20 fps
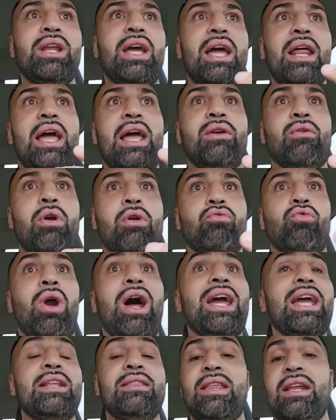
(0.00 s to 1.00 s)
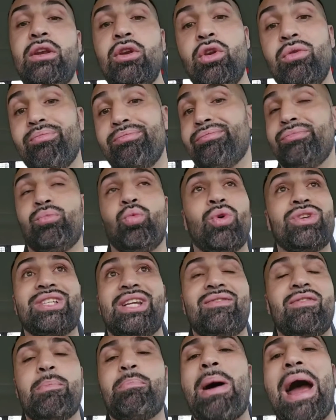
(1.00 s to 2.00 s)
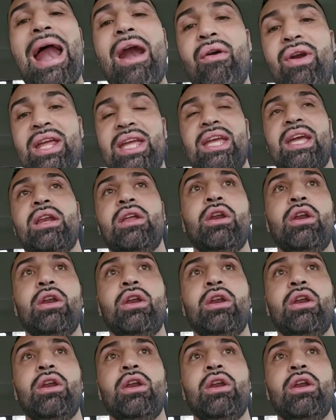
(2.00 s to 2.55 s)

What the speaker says: and Ryan wasn't even parrying it.